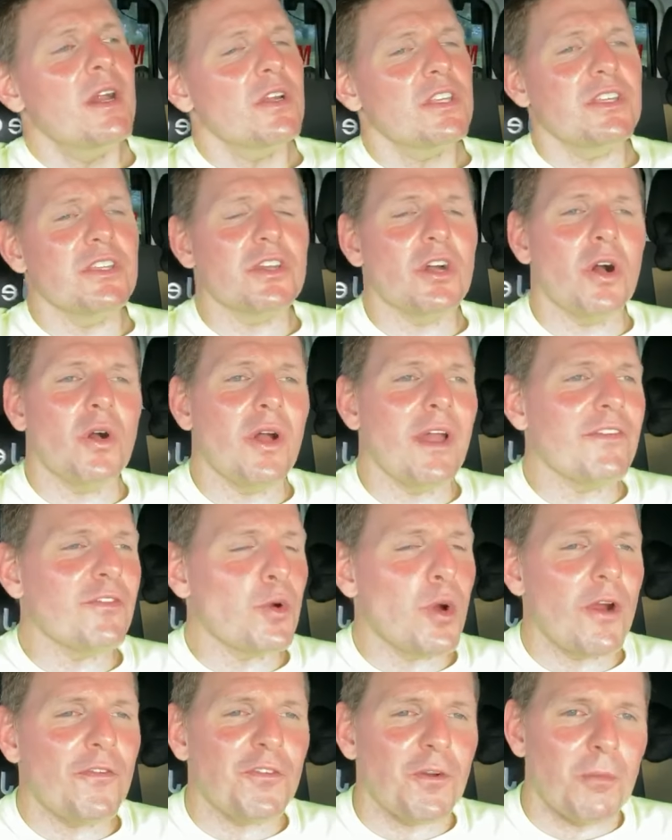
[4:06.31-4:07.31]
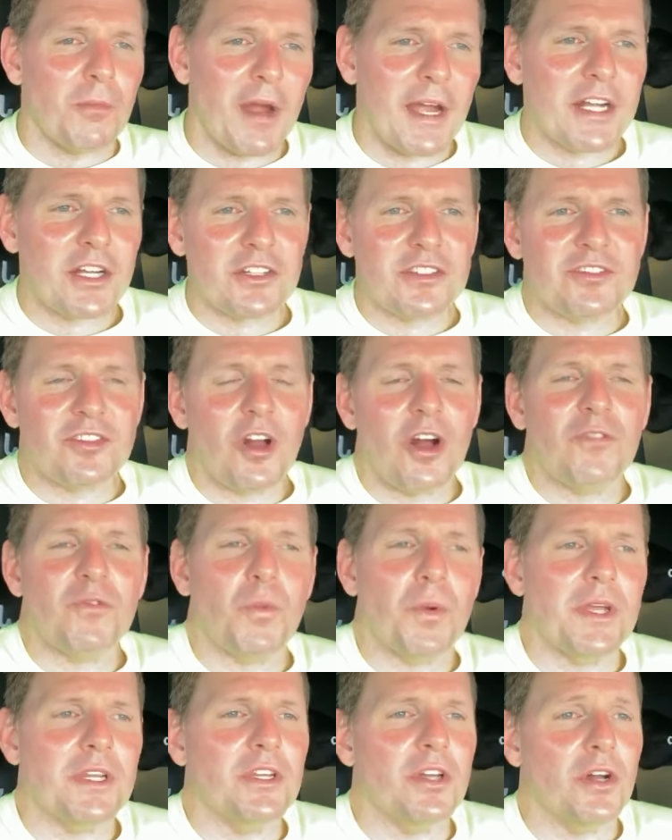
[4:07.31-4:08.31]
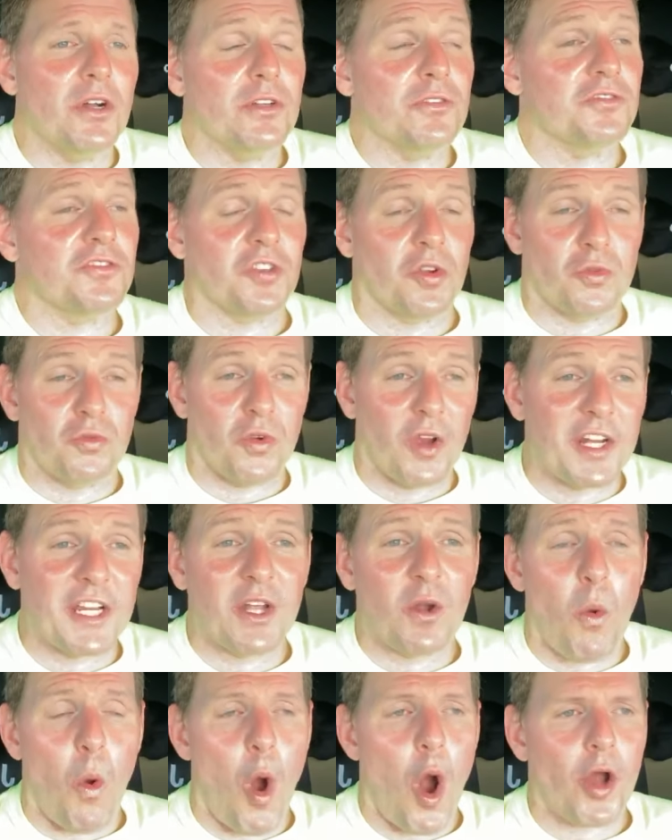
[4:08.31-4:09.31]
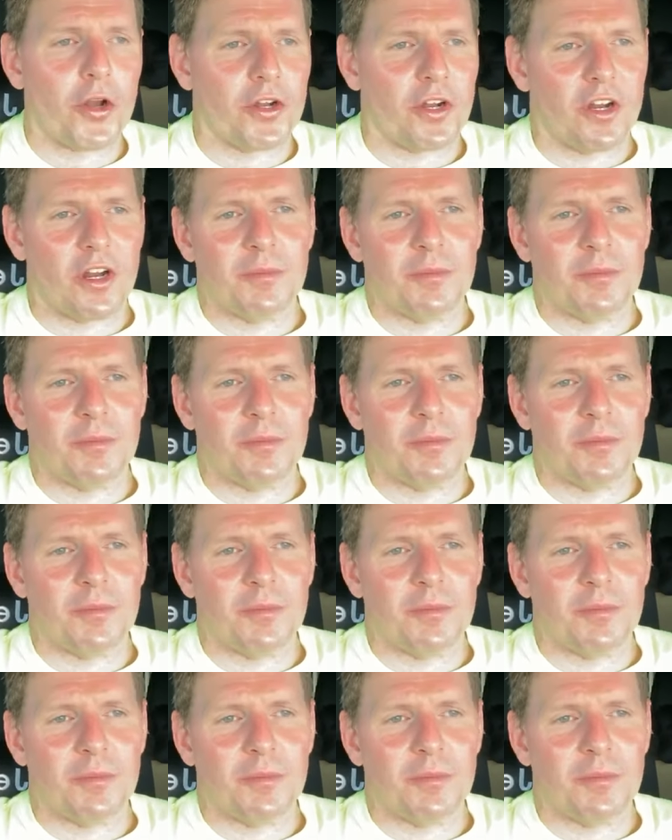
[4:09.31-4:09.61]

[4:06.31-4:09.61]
You know, everywhere from Microsoft Windows to running water.